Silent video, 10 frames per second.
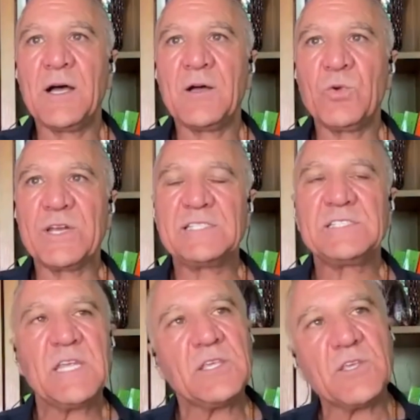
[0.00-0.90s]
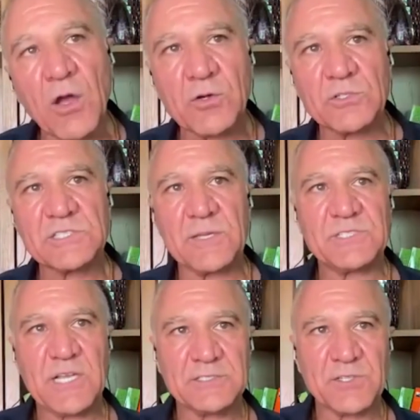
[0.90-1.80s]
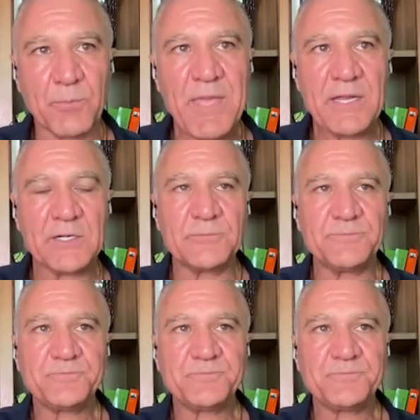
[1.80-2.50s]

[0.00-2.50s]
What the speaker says: when I say younger stem cells are better,